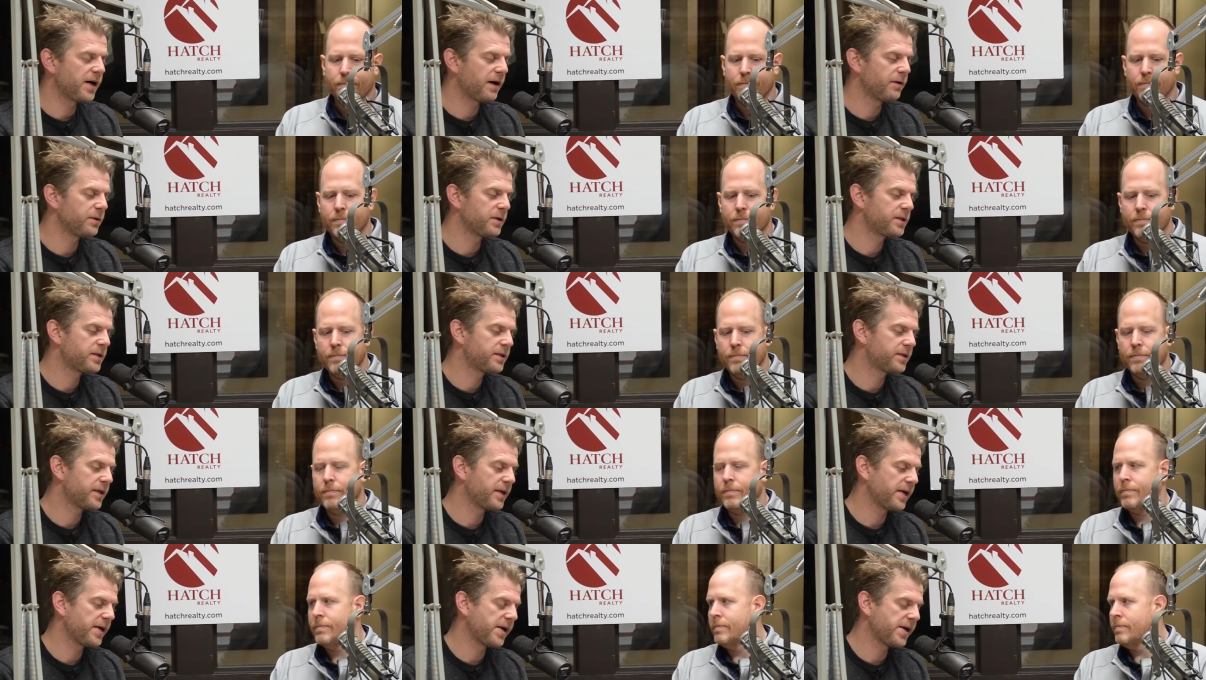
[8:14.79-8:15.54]
Speaker 1: I would
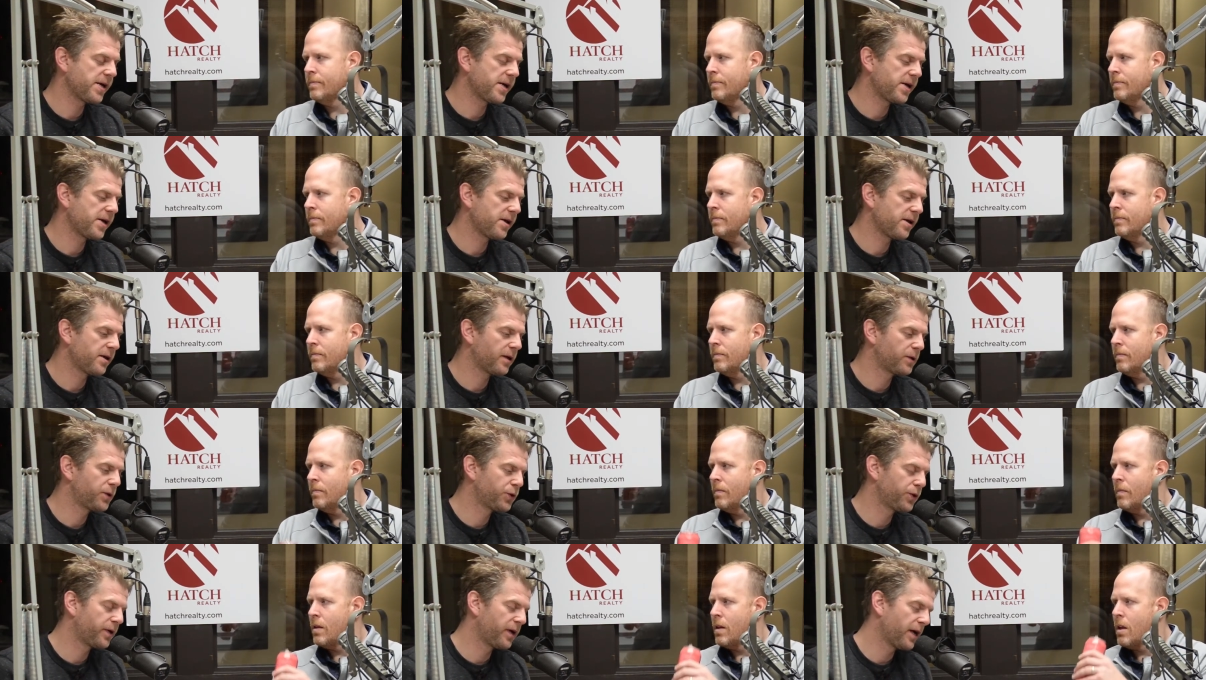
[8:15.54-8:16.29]
say,
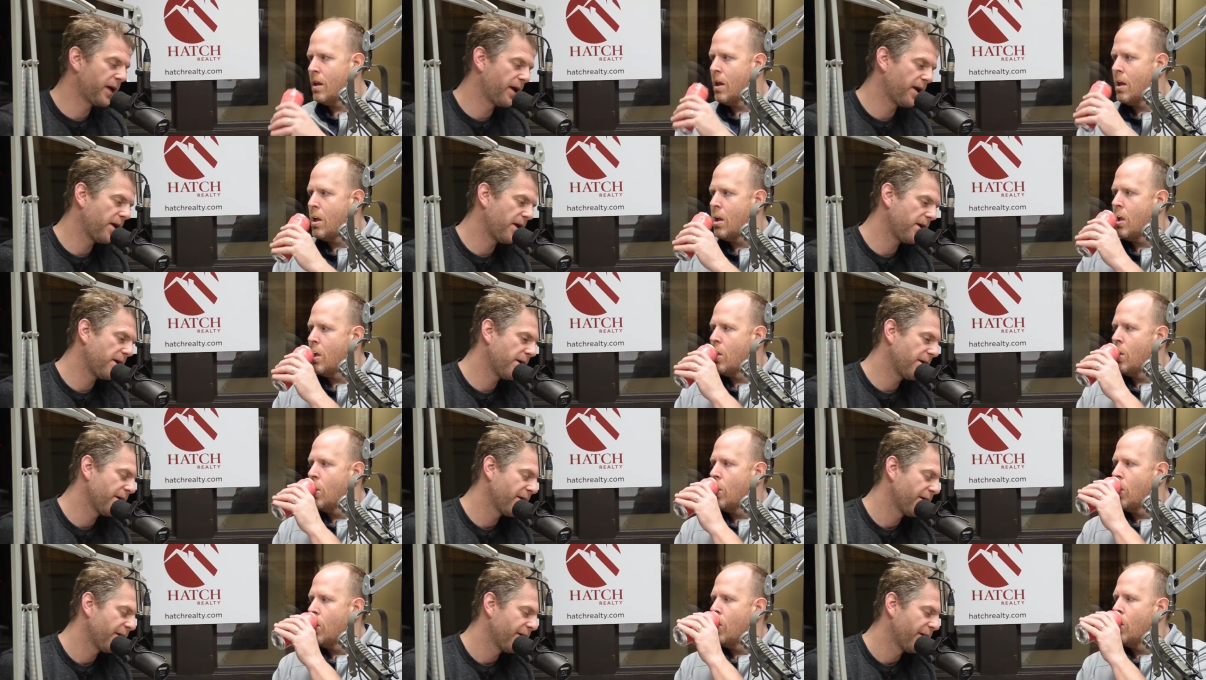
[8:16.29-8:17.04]
should I
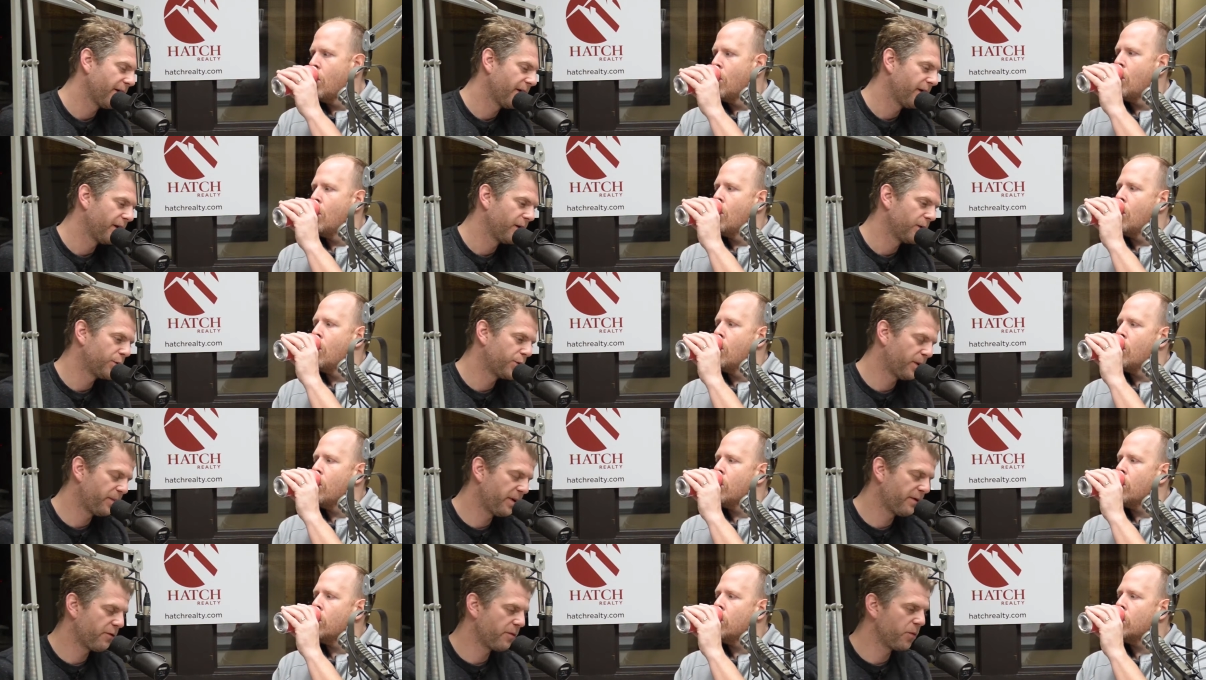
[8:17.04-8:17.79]

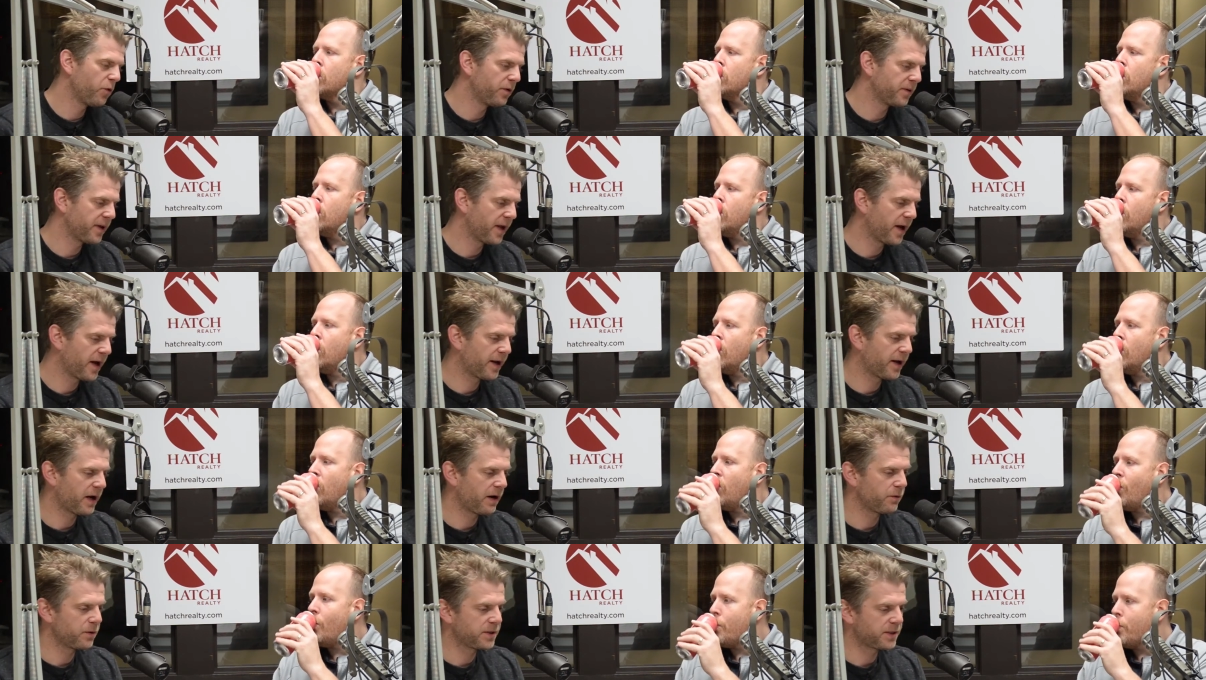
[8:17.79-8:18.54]
be removing that? I
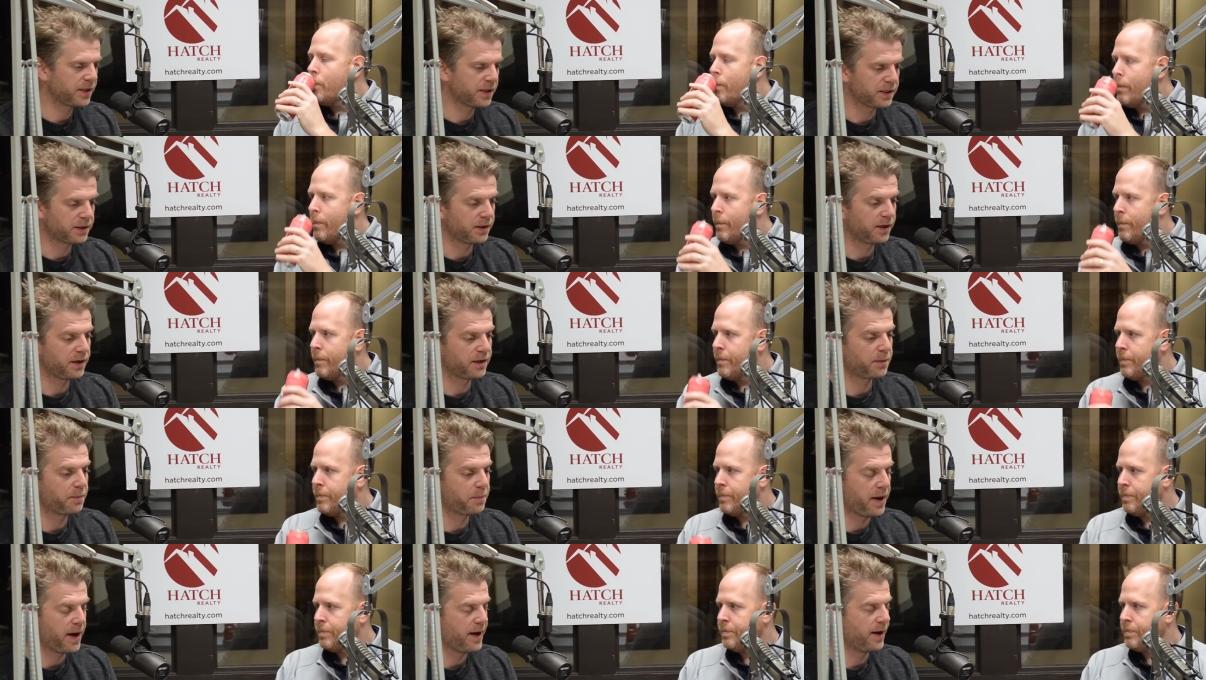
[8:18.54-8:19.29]
would say it
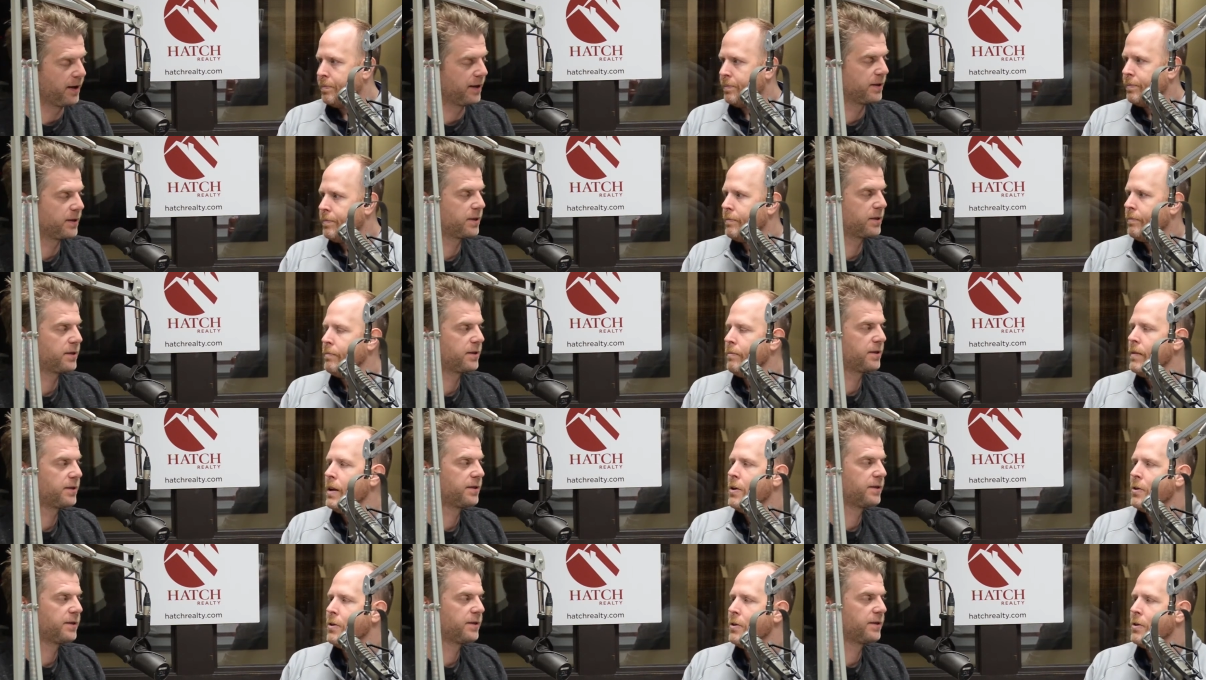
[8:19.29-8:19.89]
depends.